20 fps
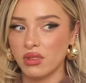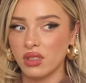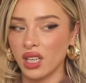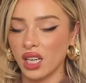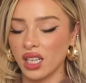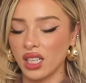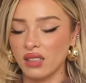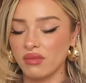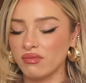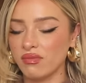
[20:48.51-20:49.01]

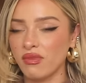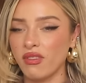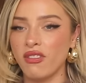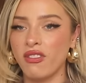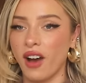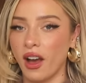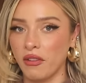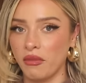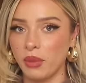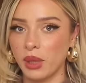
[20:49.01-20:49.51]
like
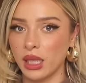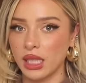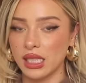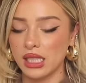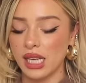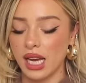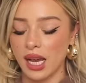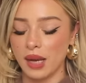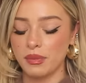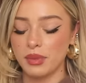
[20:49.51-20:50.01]
5
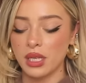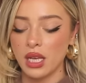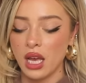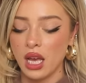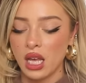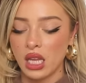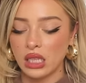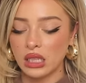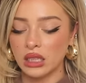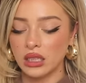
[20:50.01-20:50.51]
million times.
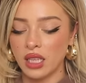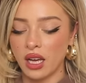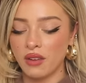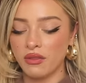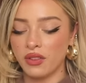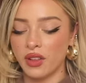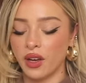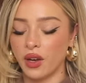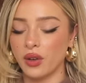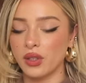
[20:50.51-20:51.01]

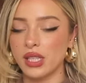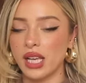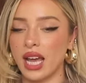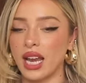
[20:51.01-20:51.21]
Love those.